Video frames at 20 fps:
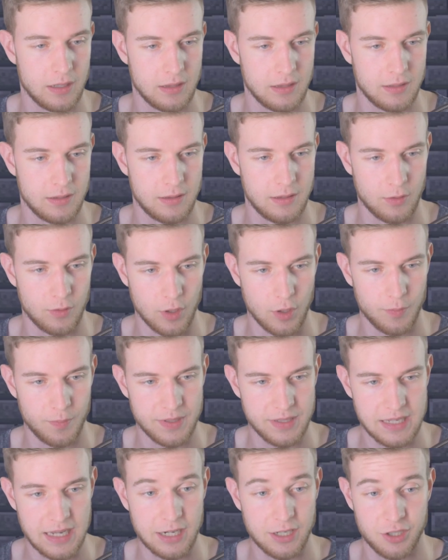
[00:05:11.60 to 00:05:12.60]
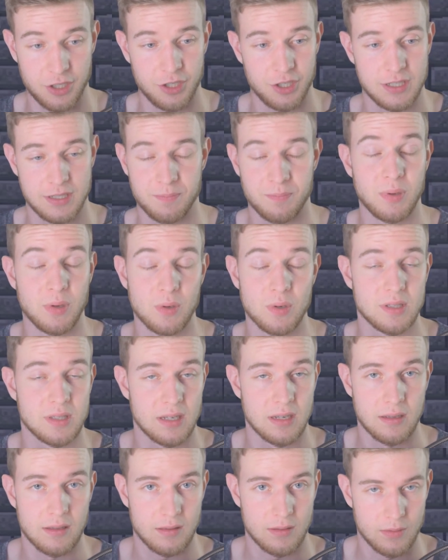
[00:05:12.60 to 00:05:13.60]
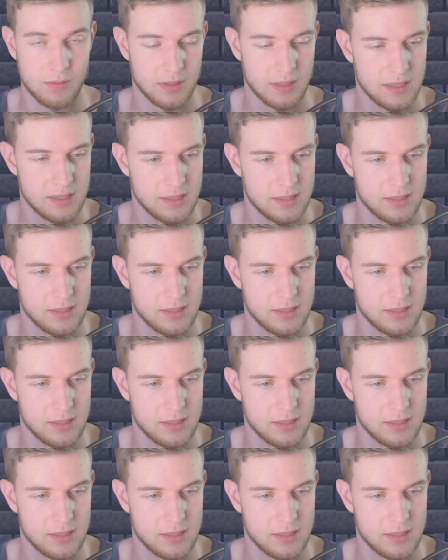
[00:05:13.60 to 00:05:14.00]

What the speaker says: and the rope is actually just piercing through this.